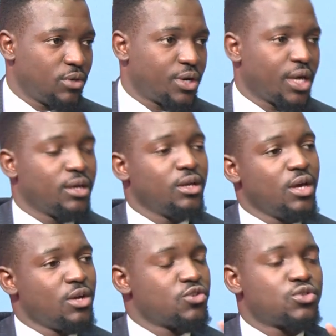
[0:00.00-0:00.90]
Okay,
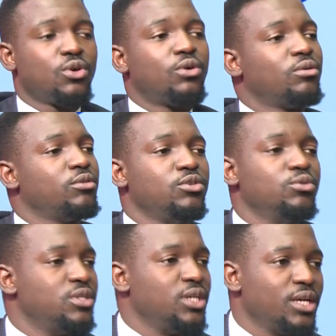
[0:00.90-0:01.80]
so
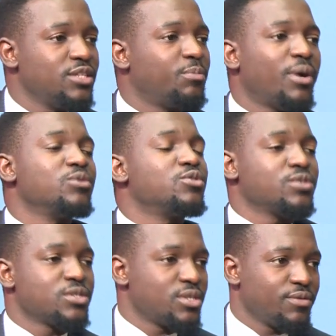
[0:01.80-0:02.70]
UDA is bound
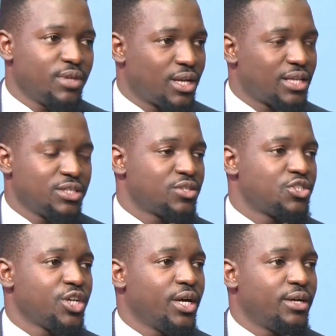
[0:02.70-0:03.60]
to receive the
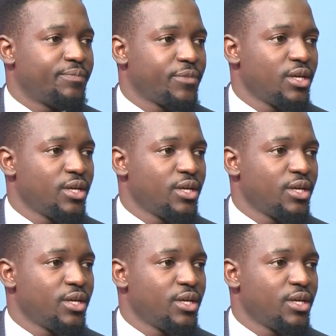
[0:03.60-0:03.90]
largest share.